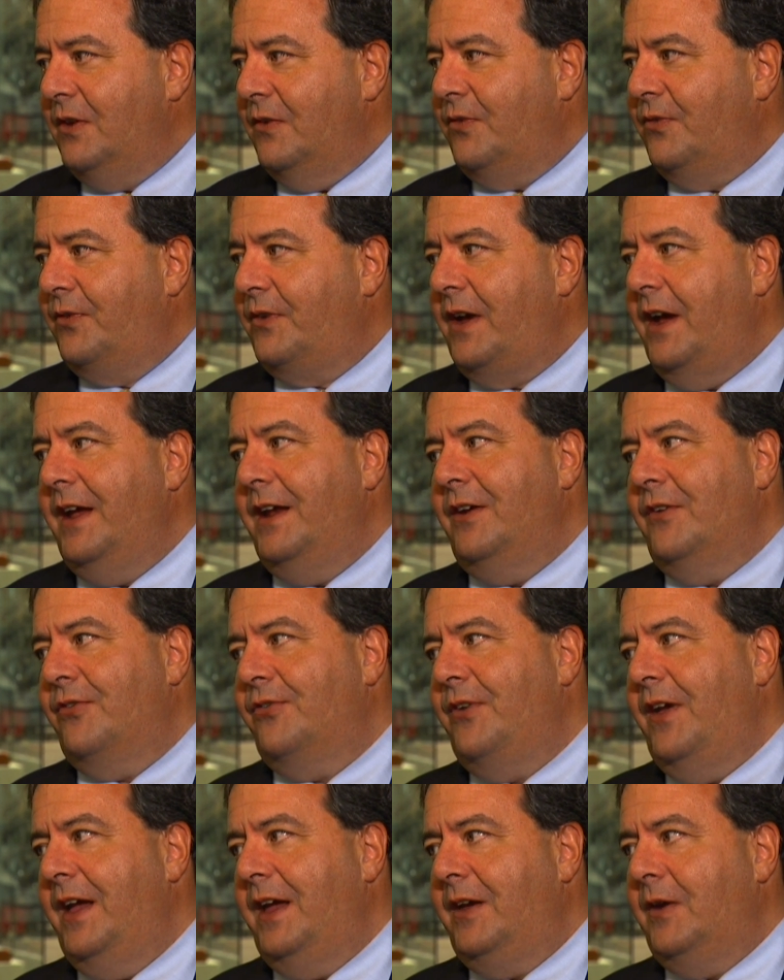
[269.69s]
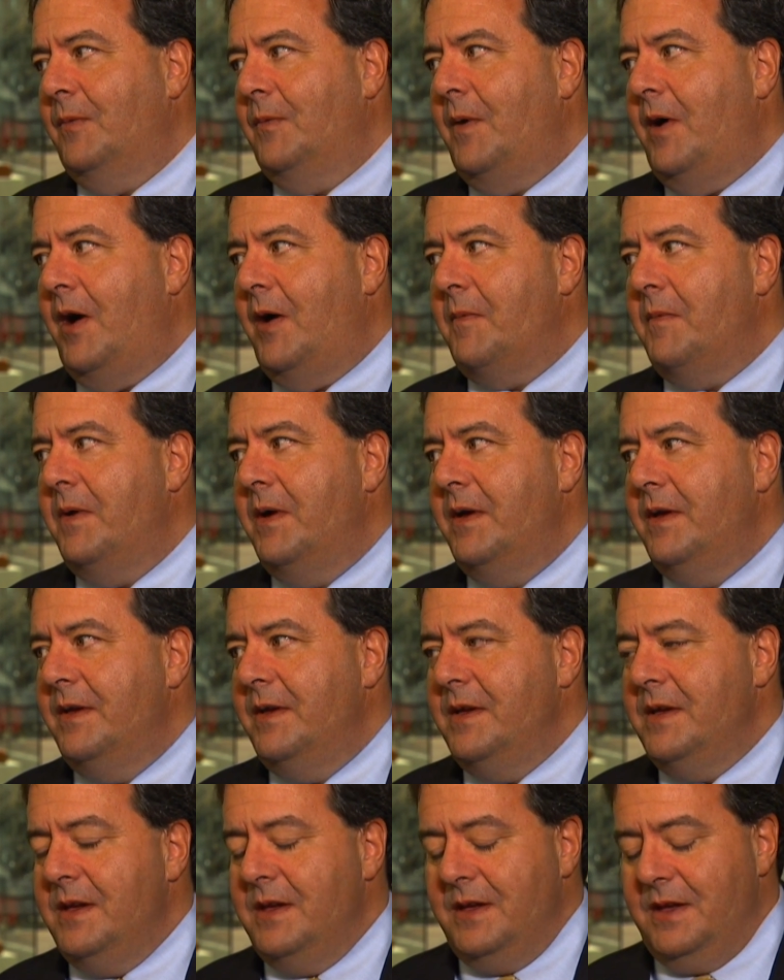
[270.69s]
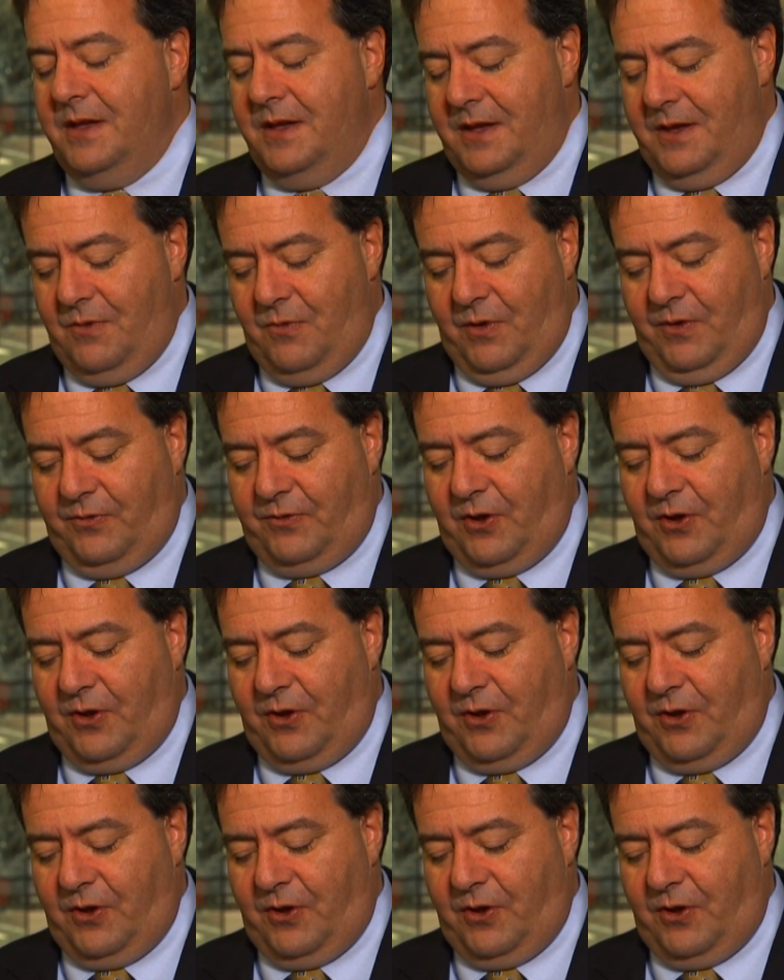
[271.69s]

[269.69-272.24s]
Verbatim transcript: to kind of fake them up. we've talked about that.